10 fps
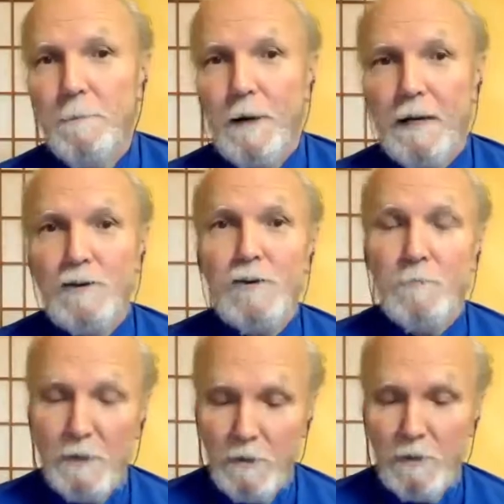mixture,
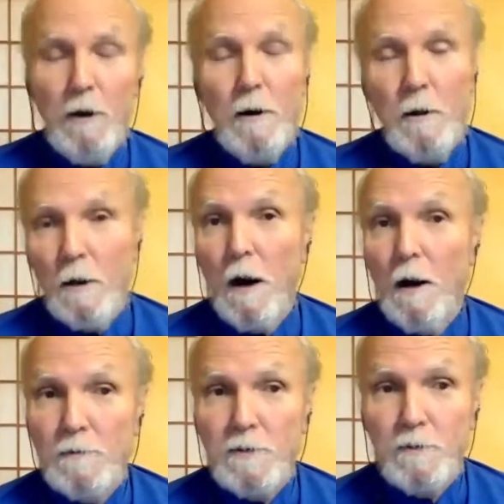but there are
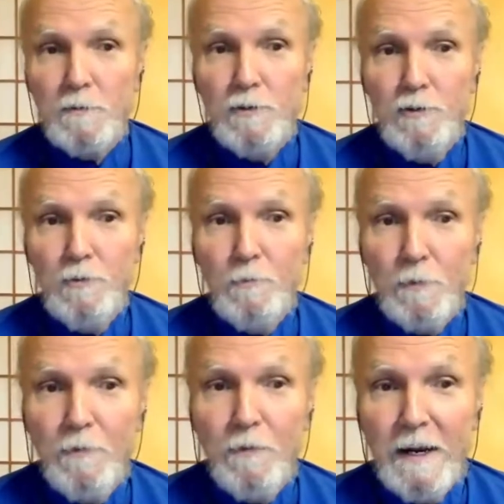also true
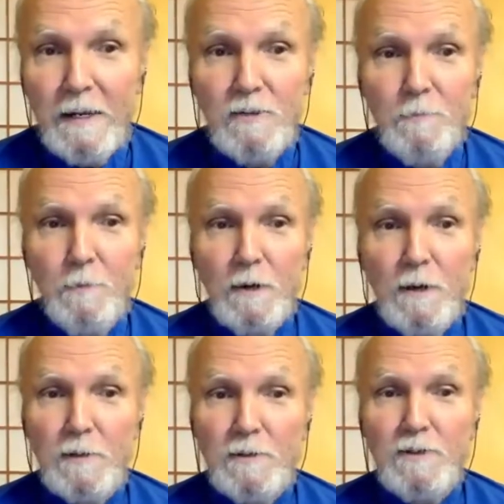prophetic
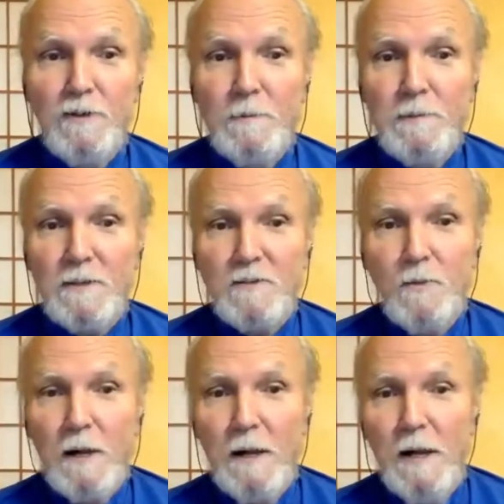superconscious dreams as
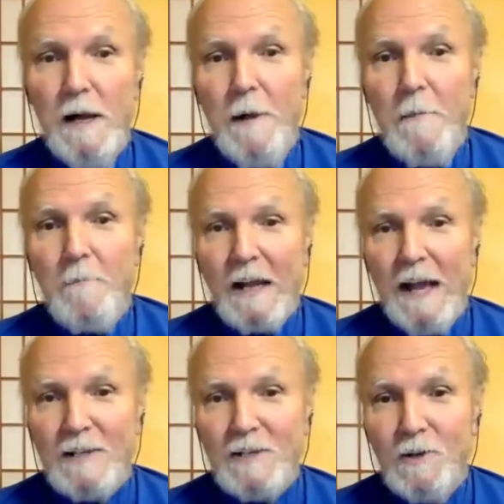well.
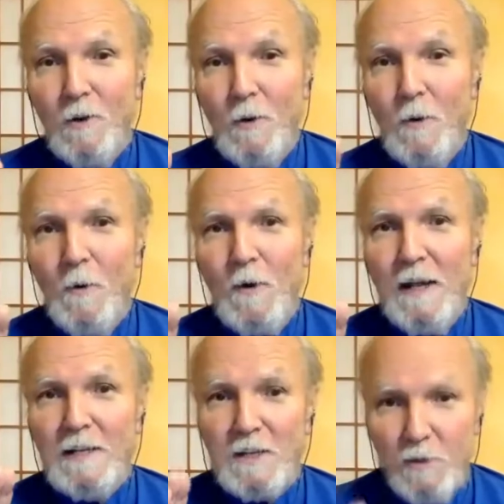And so
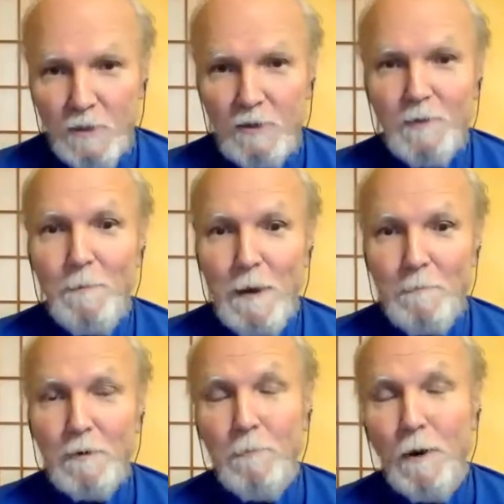it's good to
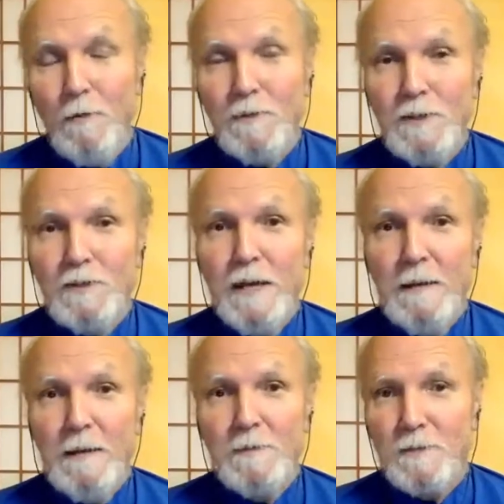remember most
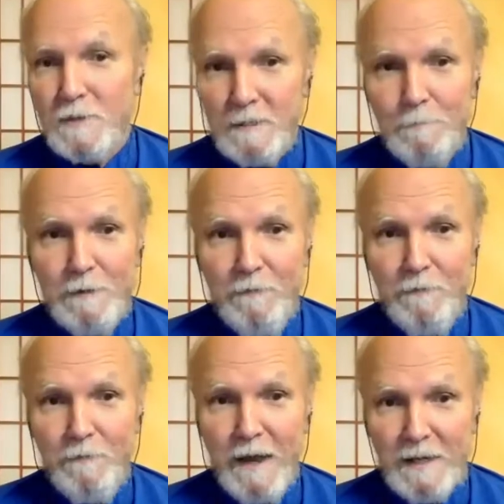dreams are simply
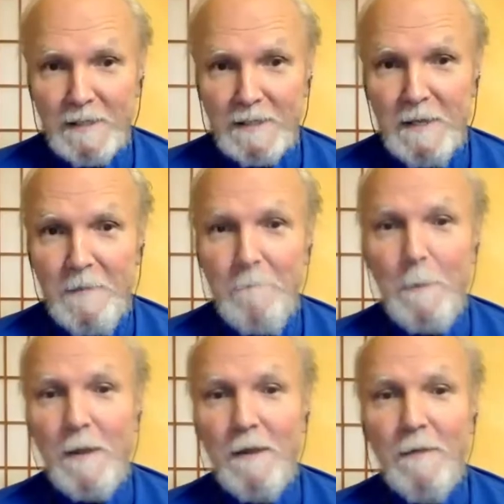fantasy,
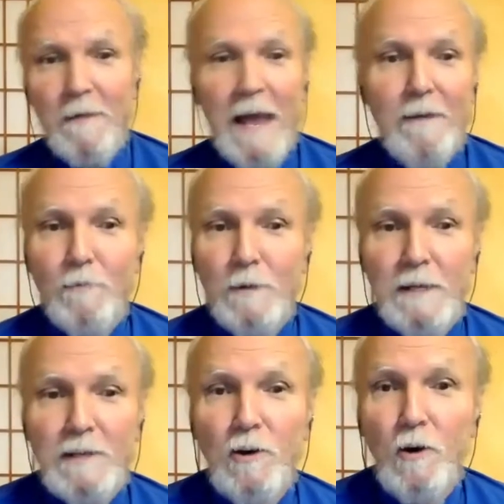and they have
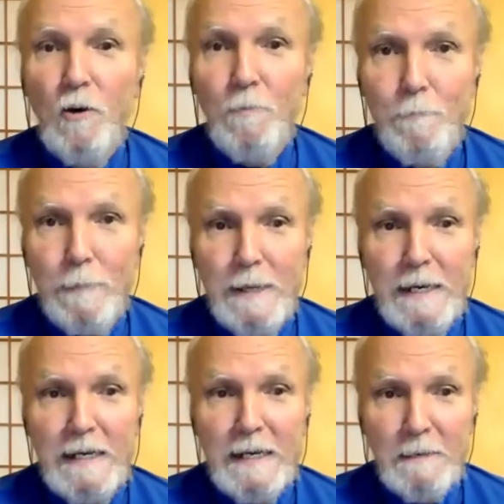really no
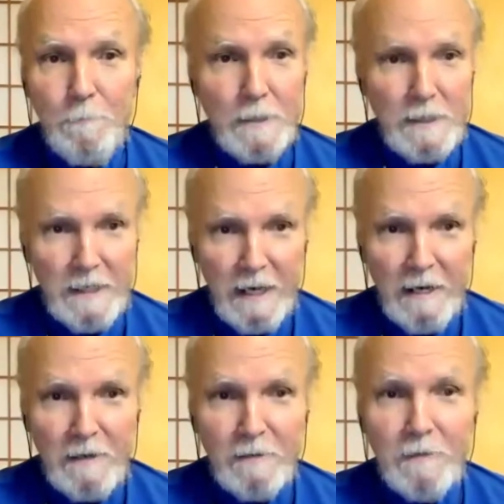meaning
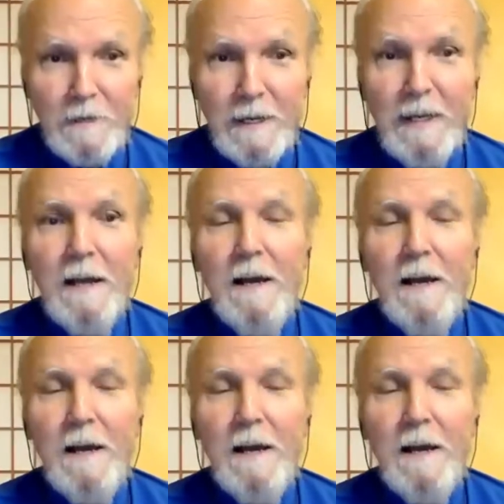particularly,